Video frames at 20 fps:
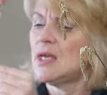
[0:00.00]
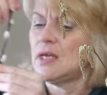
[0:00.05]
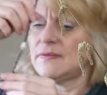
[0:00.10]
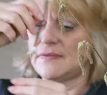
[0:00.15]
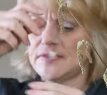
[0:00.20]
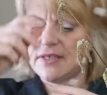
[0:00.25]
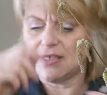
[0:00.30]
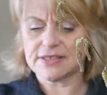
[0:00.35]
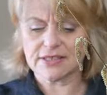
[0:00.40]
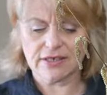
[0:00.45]

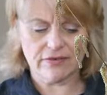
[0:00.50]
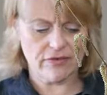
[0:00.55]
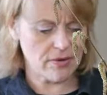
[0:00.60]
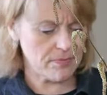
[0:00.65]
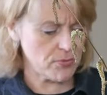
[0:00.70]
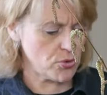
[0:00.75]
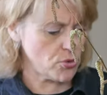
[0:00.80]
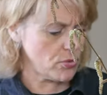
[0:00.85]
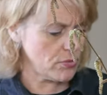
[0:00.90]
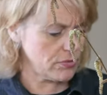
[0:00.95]
These are a
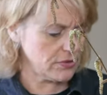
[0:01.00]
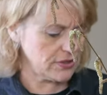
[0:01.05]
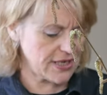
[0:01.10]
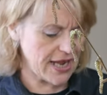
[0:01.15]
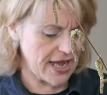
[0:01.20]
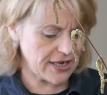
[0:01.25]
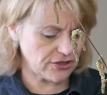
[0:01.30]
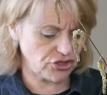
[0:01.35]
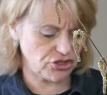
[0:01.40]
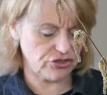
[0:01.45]
more
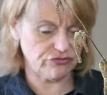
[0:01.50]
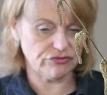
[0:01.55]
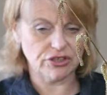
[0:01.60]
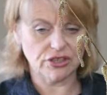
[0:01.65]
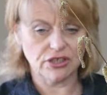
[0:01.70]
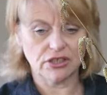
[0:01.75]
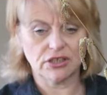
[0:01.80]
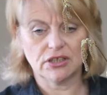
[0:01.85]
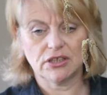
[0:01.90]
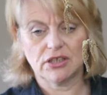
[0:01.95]

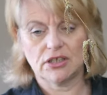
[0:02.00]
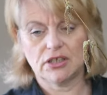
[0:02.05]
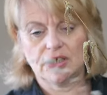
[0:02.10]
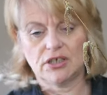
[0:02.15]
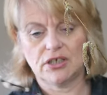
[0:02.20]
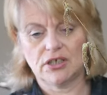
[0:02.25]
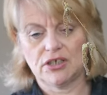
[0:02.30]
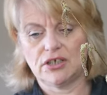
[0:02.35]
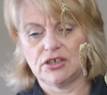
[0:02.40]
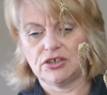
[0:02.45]
natural
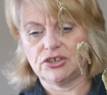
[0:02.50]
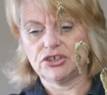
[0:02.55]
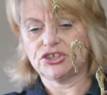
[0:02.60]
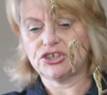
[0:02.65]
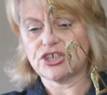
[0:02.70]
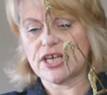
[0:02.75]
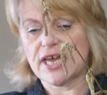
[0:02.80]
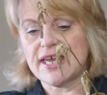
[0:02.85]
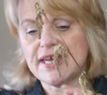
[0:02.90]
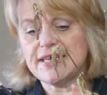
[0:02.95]

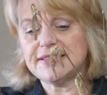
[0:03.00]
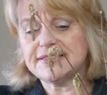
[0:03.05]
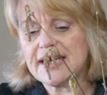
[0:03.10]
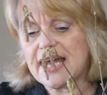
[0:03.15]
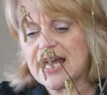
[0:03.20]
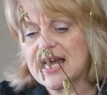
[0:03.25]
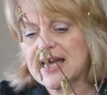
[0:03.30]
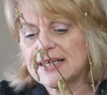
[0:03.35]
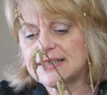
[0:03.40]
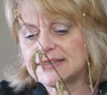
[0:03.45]
shade
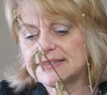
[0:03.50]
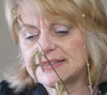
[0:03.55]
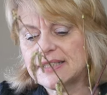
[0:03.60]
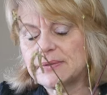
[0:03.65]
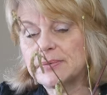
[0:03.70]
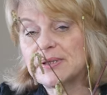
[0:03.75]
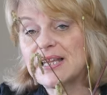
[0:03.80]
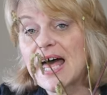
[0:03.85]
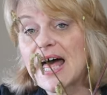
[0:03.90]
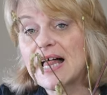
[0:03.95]
and
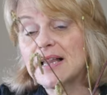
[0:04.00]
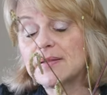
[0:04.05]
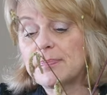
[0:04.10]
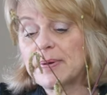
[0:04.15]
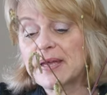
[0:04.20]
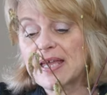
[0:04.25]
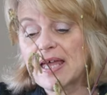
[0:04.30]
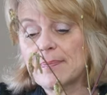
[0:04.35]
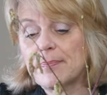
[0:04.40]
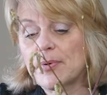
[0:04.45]
it will help
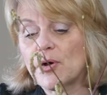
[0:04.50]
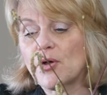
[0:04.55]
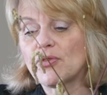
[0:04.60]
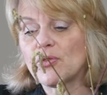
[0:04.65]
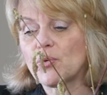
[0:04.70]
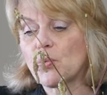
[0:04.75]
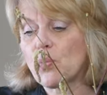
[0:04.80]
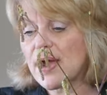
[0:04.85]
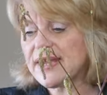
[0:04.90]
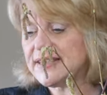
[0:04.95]
pick up
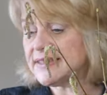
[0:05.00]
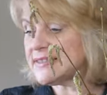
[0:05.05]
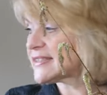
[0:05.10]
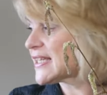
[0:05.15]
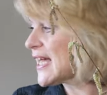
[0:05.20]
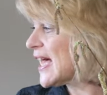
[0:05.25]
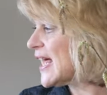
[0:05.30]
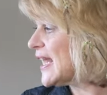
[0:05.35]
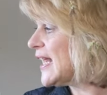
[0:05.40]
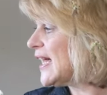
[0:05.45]
on the white
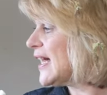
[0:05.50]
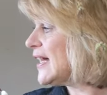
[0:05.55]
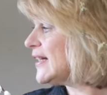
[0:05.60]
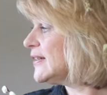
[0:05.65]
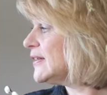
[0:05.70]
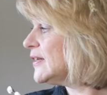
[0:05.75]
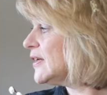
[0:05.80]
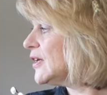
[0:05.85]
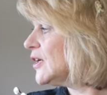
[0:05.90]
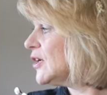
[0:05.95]
colour
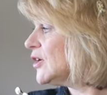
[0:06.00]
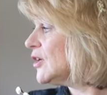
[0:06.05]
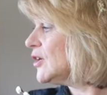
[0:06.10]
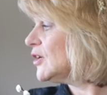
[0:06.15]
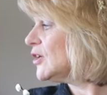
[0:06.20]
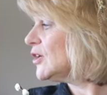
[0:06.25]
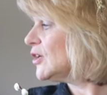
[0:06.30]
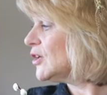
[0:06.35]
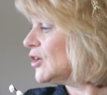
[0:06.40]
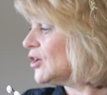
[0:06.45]

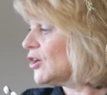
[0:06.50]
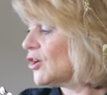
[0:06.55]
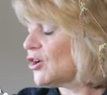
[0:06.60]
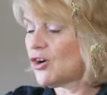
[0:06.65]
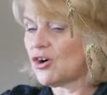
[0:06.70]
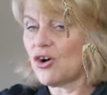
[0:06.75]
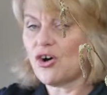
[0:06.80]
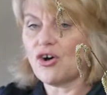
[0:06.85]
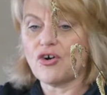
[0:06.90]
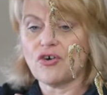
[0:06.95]

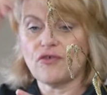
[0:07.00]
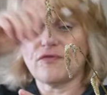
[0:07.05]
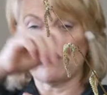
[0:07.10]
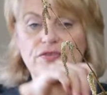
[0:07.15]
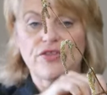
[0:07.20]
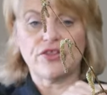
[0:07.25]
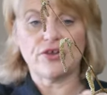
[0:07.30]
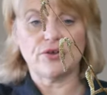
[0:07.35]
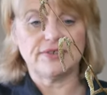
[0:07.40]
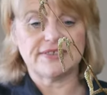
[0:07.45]
of
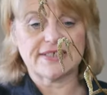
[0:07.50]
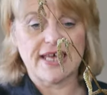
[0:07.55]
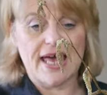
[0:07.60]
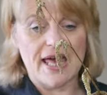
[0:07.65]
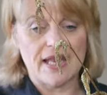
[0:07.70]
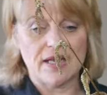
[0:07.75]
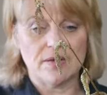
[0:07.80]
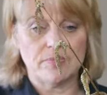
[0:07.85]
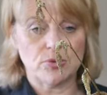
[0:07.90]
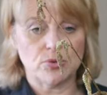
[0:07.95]
those
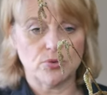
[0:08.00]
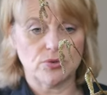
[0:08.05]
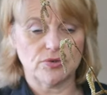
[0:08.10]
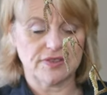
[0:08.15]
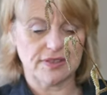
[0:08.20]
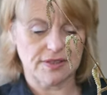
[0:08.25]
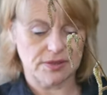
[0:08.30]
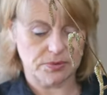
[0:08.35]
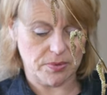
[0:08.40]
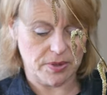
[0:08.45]

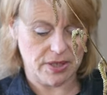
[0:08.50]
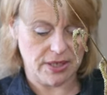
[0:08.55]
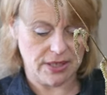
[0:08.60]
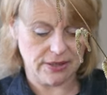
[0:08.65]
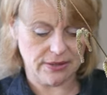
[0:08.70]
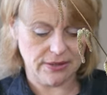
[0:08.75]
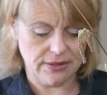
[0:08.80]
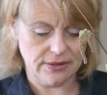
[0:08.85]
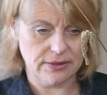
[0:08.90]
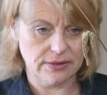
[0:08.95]
hellebores as well.